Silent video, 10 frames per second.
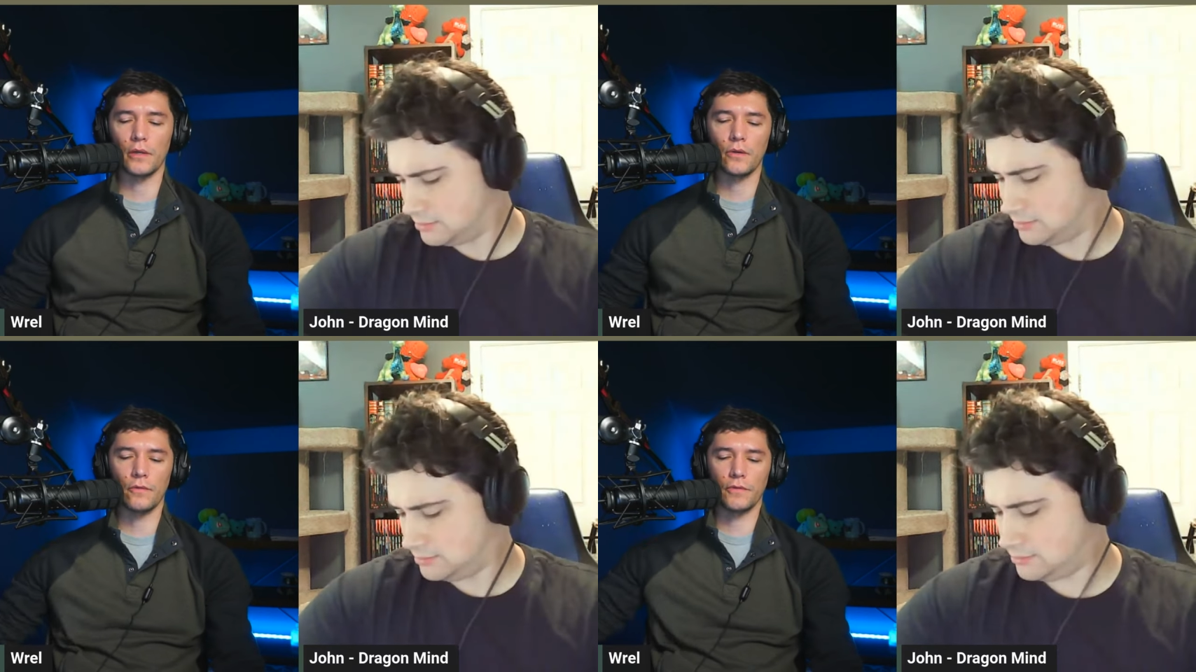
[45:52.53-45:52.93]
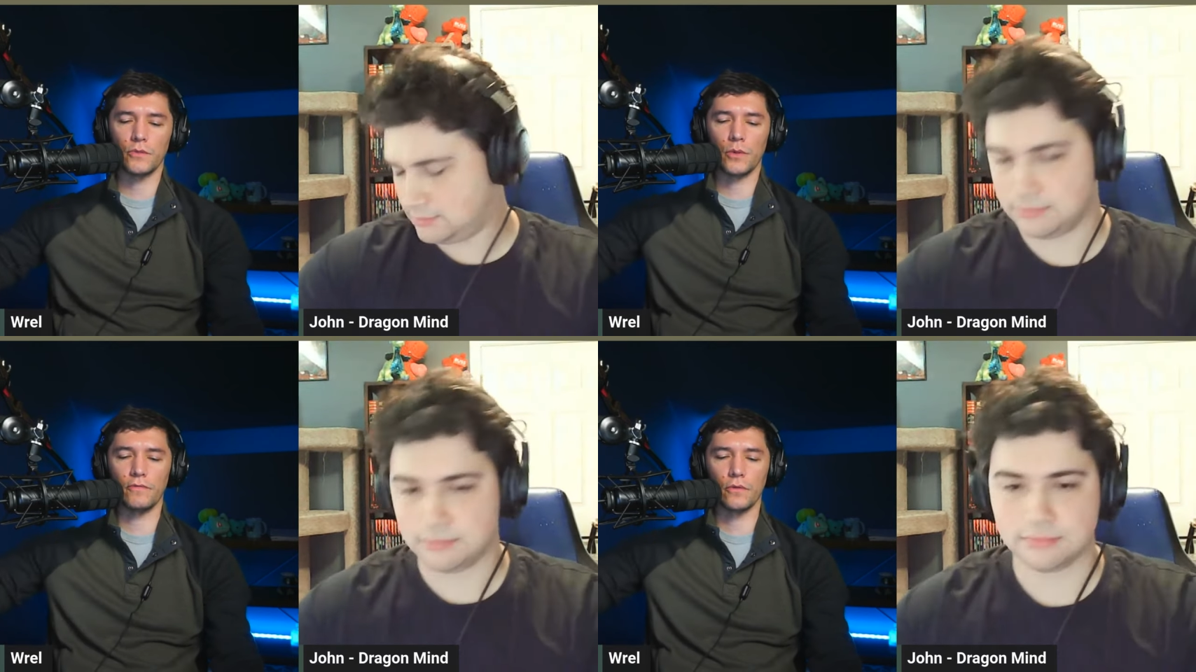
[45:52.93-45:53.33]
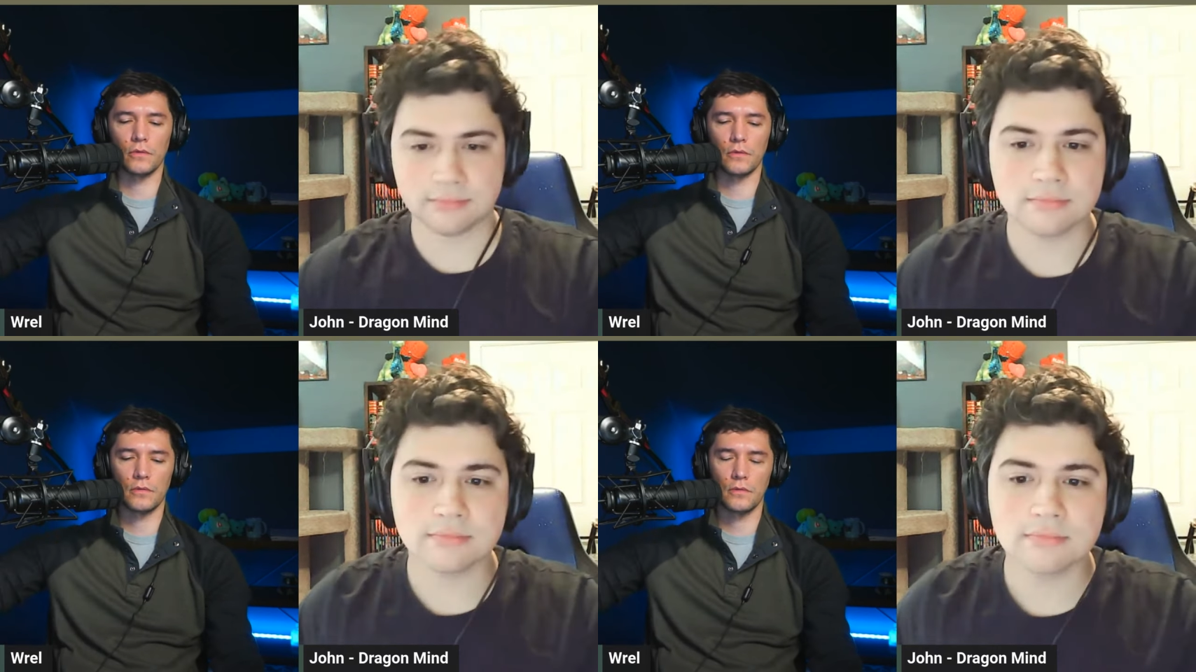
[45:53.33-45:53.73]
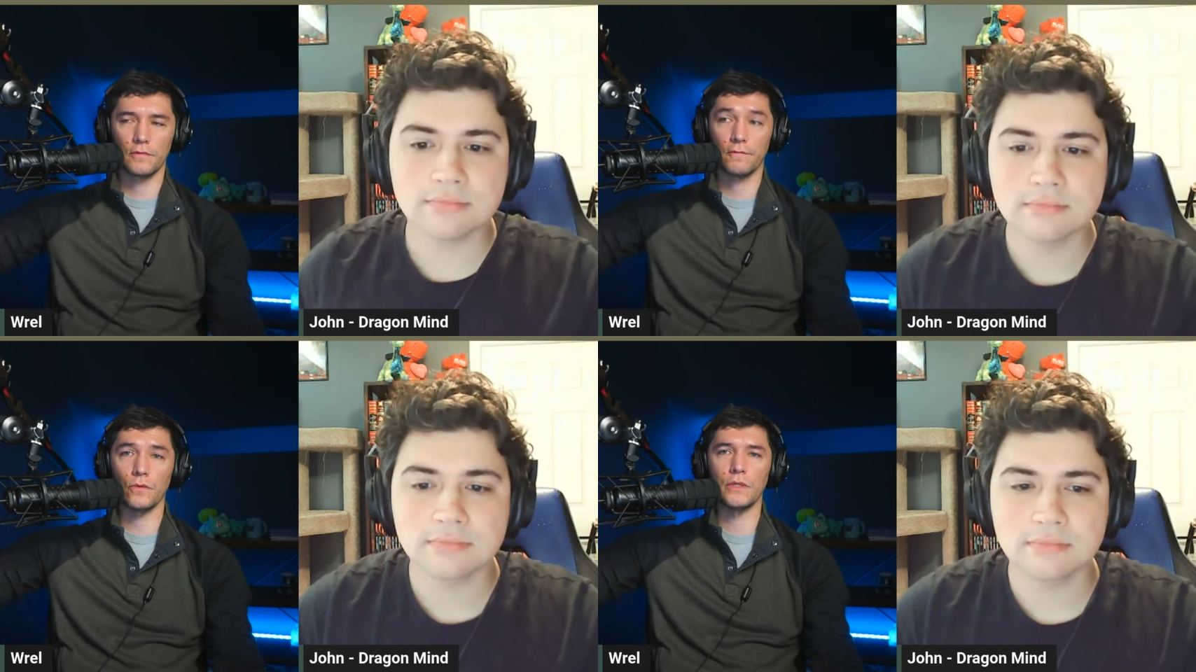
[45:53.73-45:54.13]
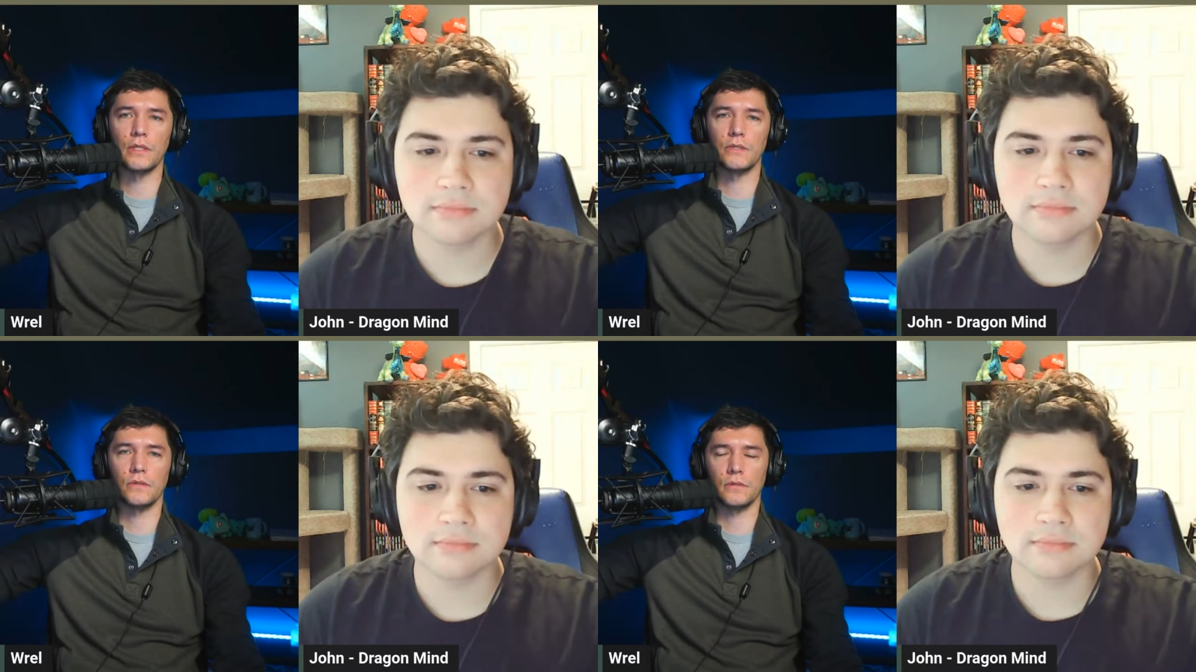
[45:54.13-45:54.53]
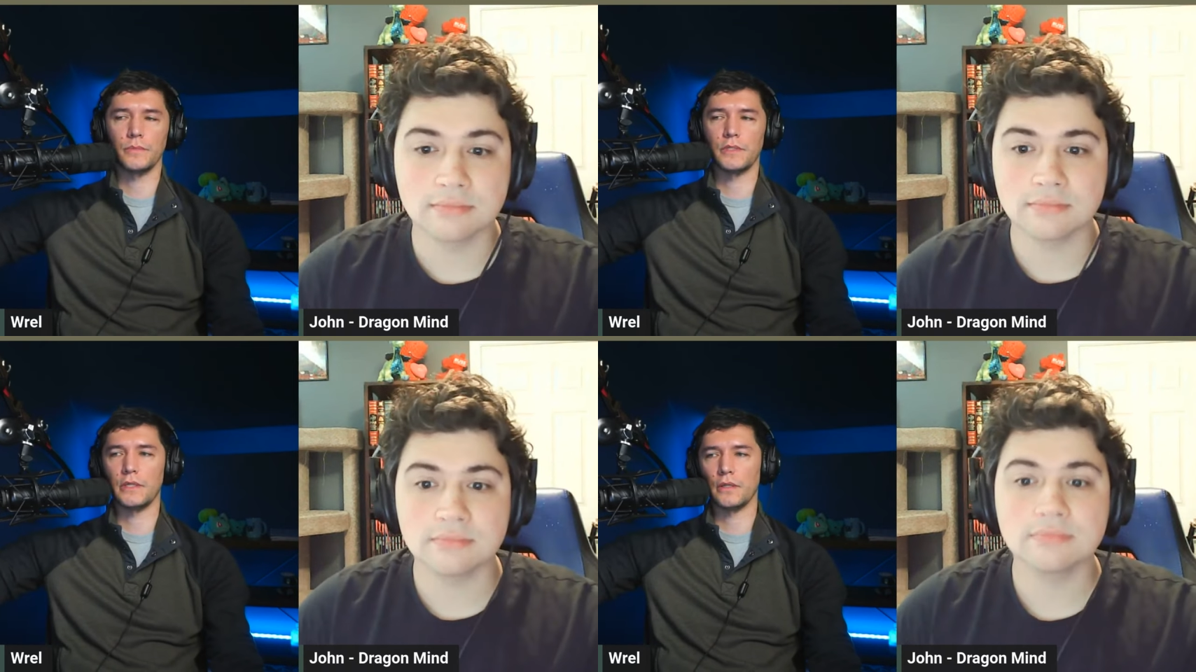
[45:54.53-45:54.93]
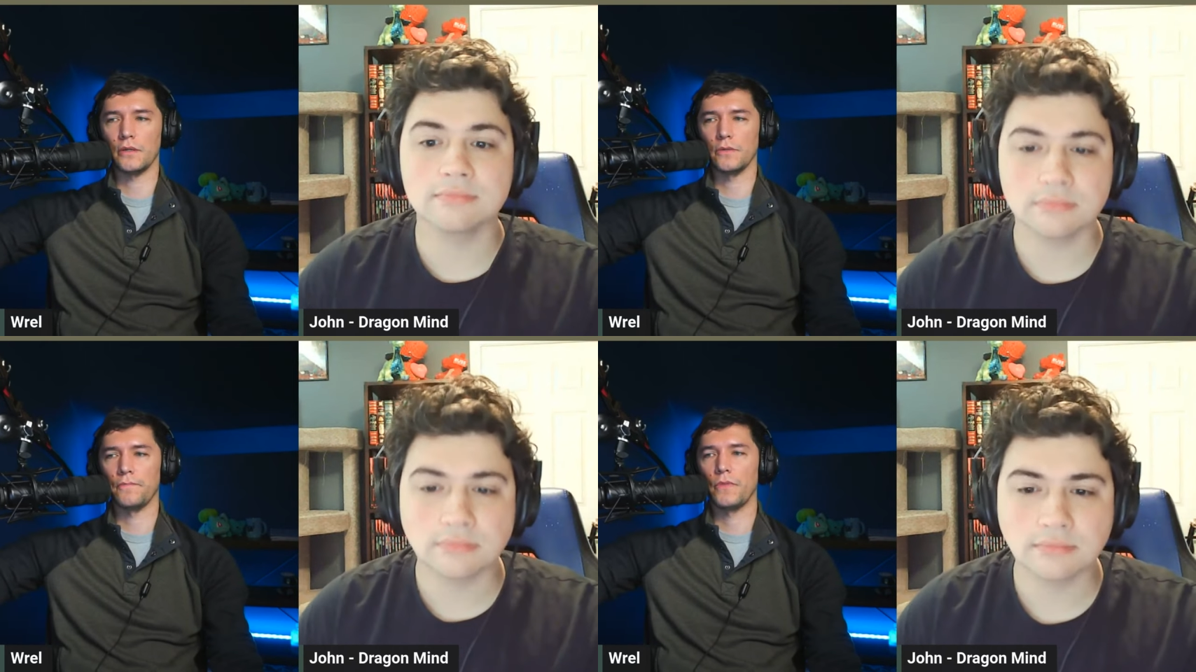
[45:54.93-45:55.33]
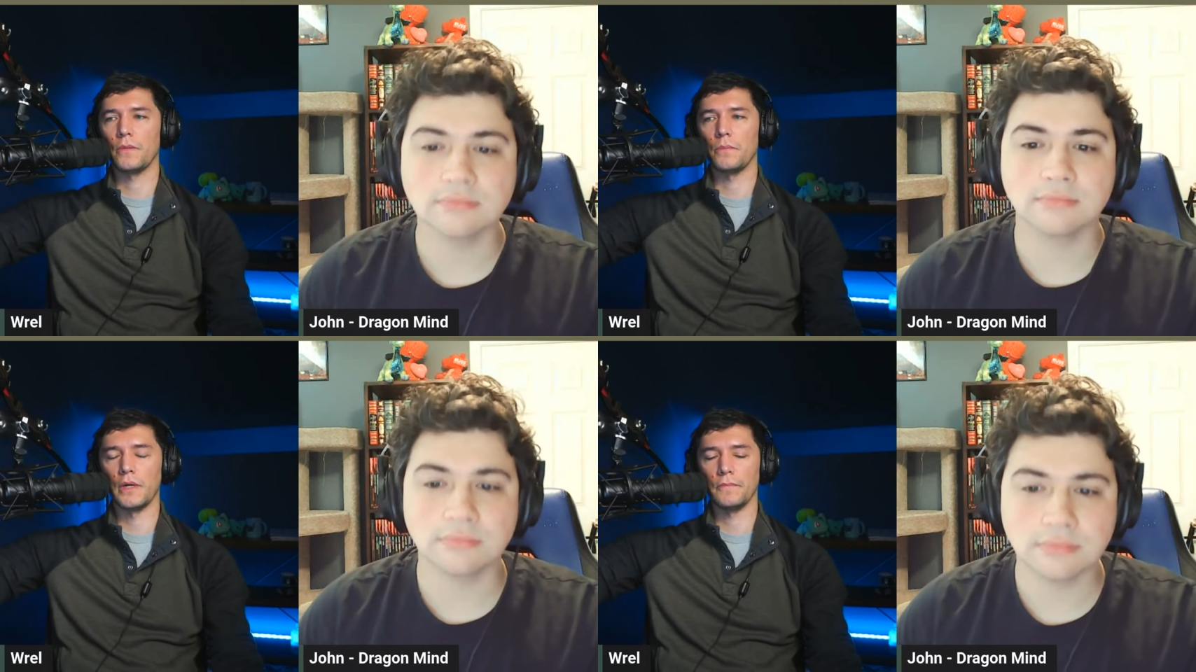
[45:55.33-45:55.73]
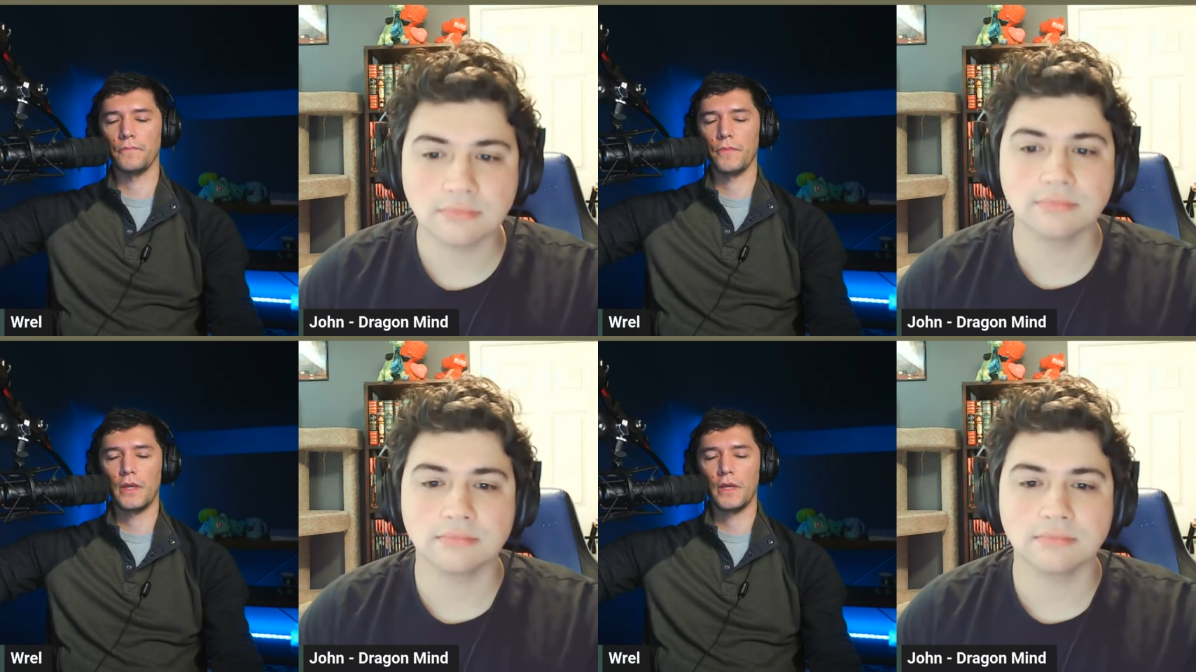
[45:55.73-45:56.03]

Speaker 1: I don't know if it's right for for distal in particular, but